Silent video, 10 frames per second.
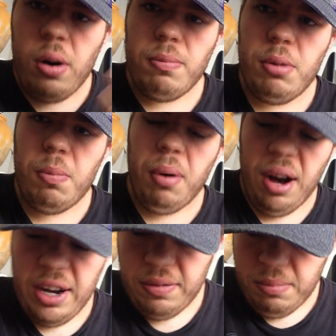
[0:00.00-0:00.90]
Or Bill
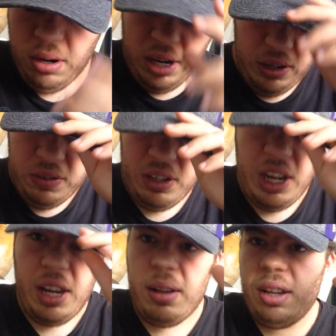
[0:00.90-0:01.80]
Price from Ohio
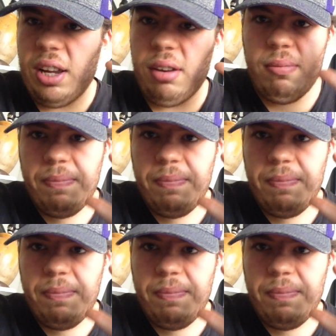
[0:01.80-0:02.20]
State, like